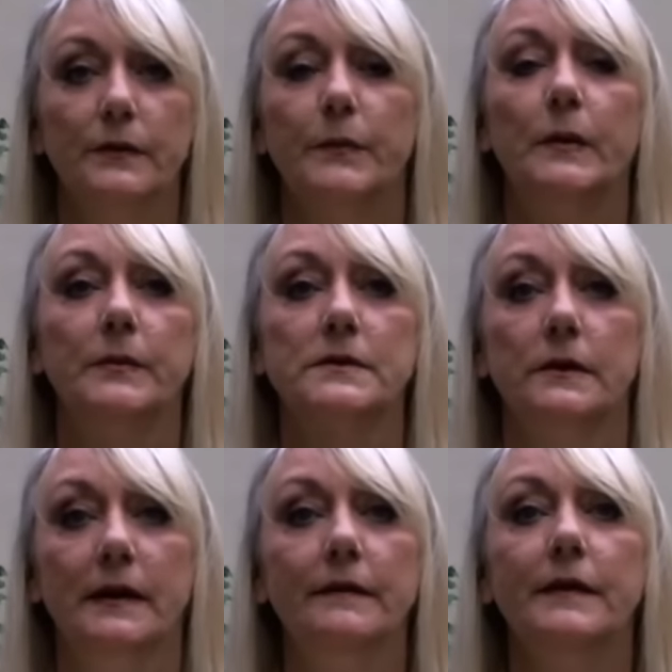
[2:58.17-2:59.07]
with people.
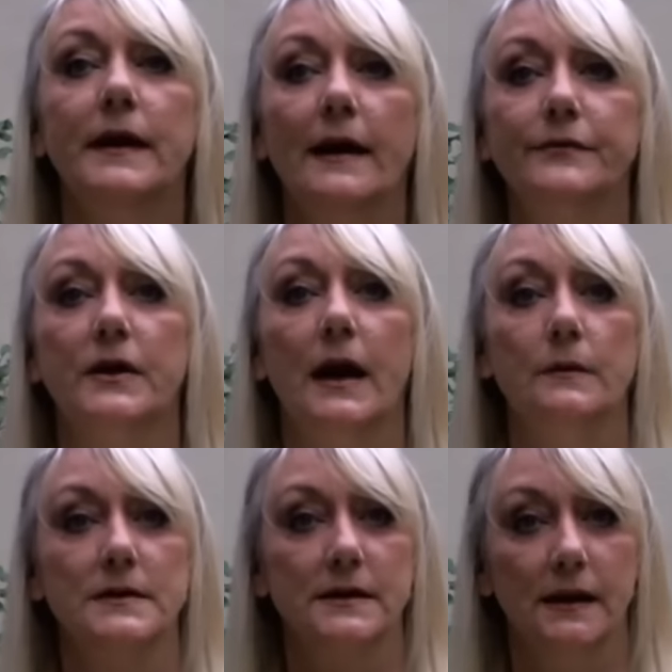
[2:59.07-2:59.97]
So even after I was